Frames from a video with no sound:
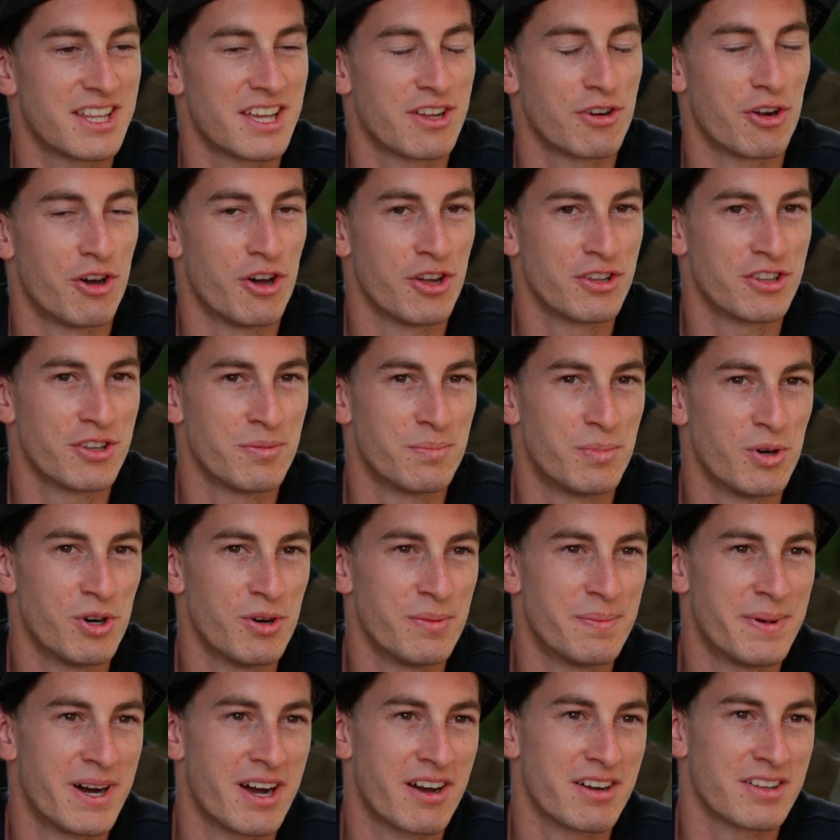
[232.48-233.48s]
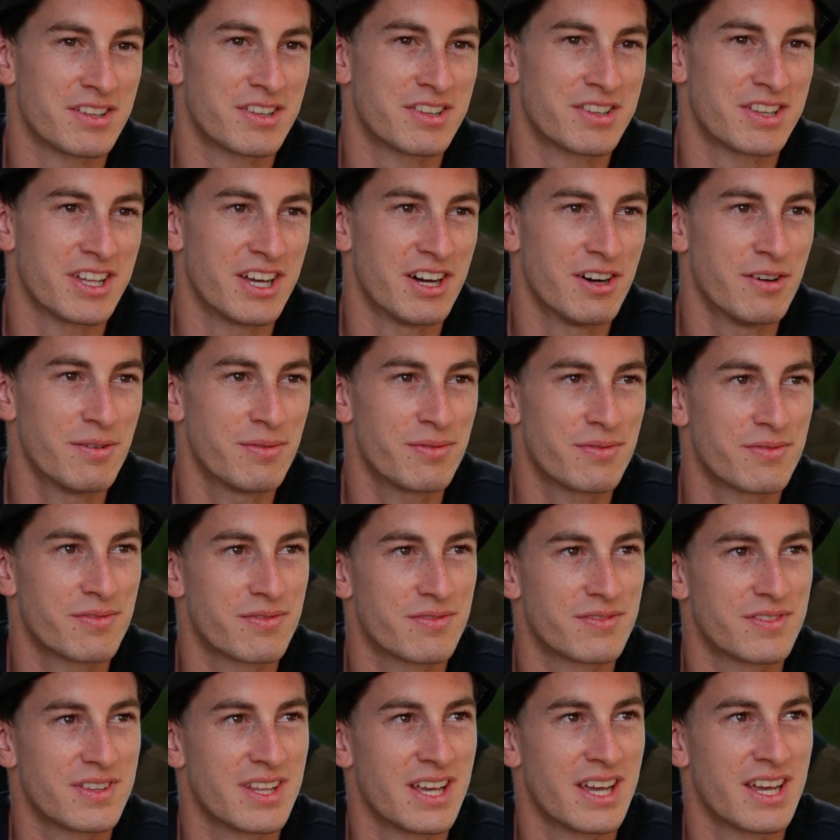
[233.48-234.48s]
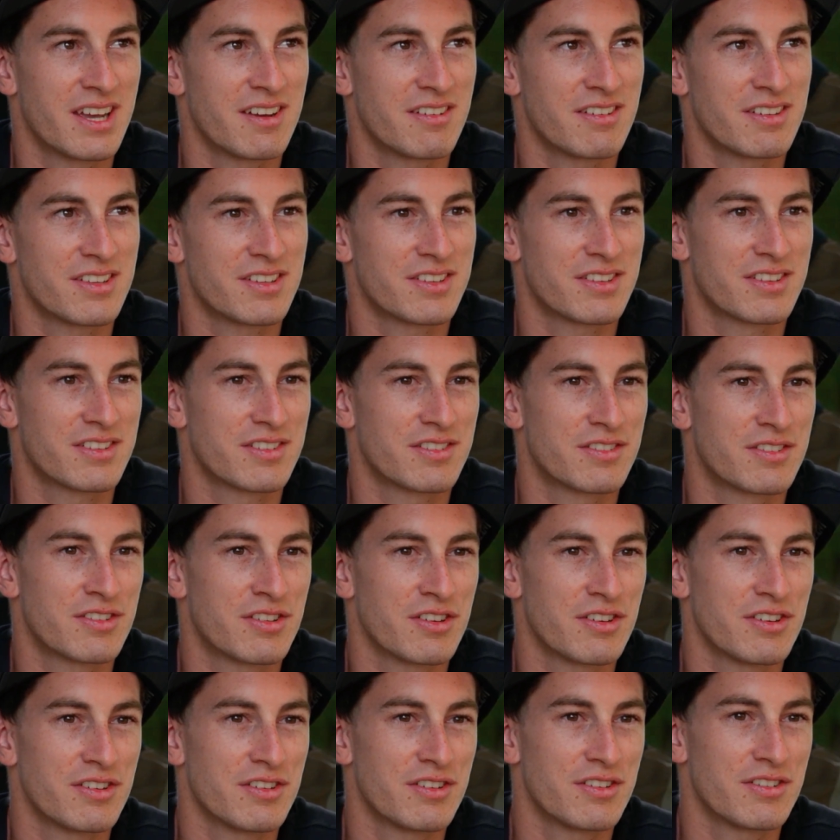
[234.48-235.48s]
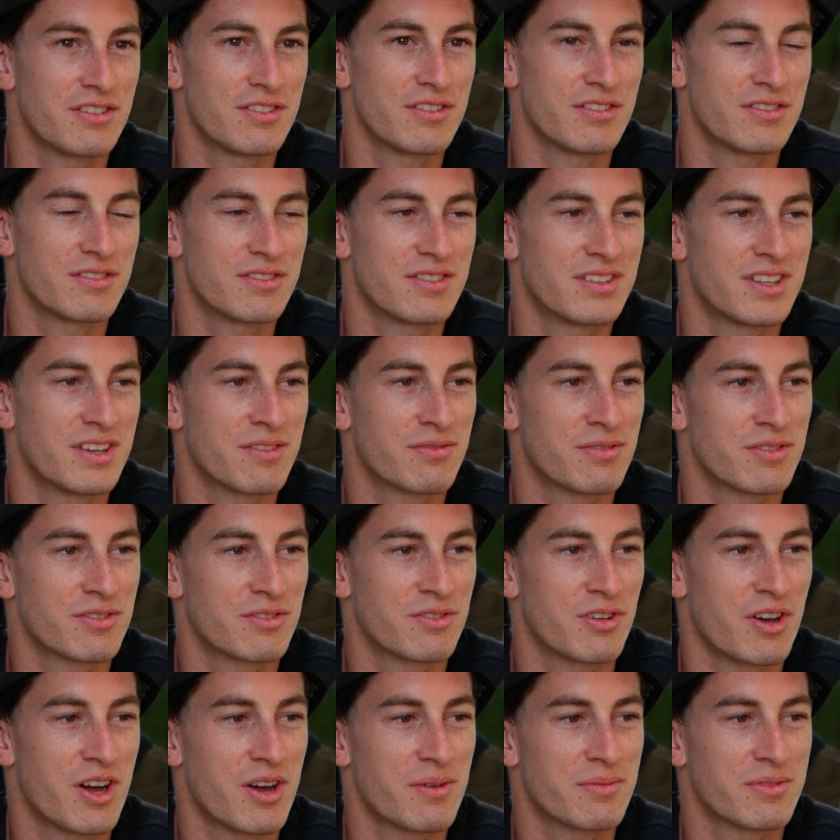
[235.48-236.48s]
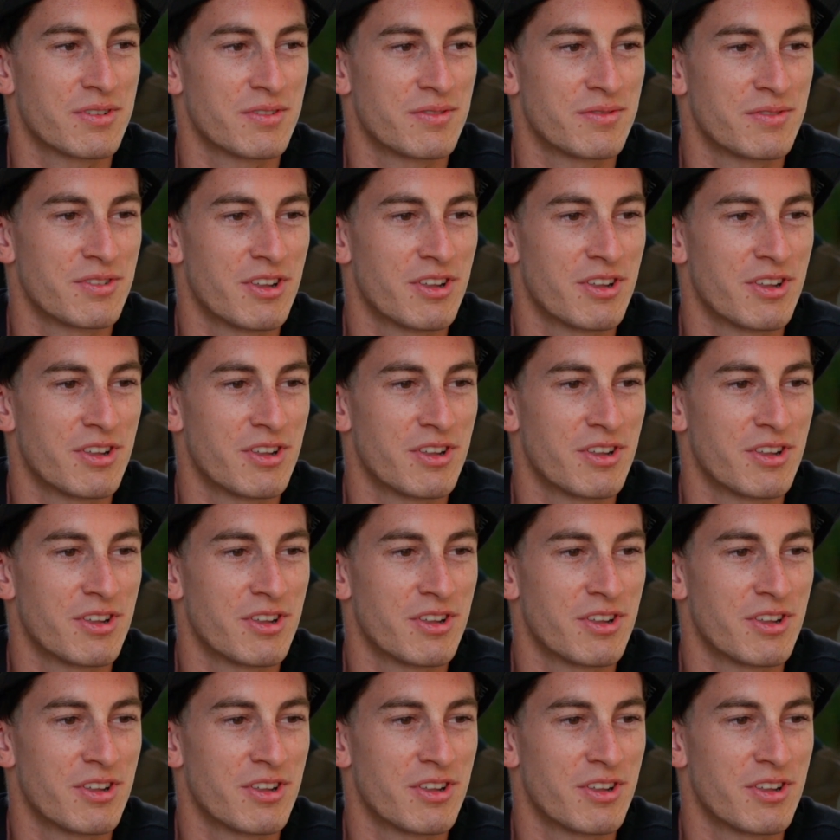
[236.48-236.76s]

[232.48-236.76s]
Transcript: then on the bull bar itself, there is 2 different types of